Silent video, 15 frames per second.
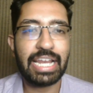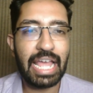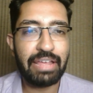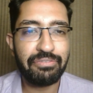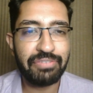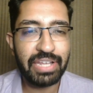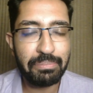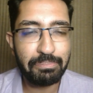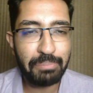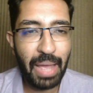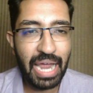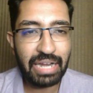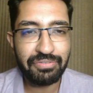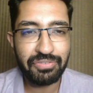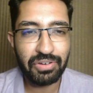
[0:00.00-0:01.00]
I feel
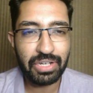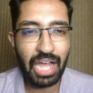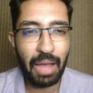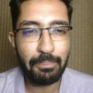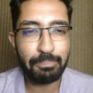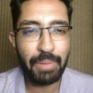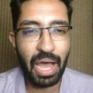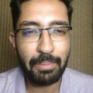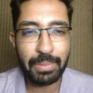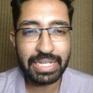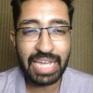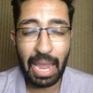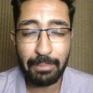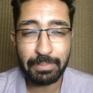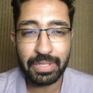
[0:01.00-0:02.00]
bad for Palmer
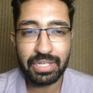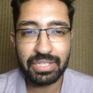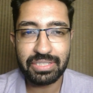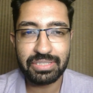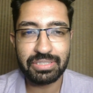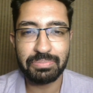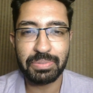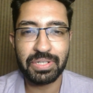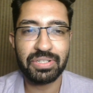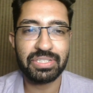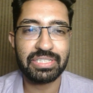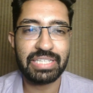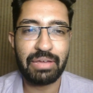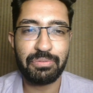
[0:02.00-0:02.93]
captainers because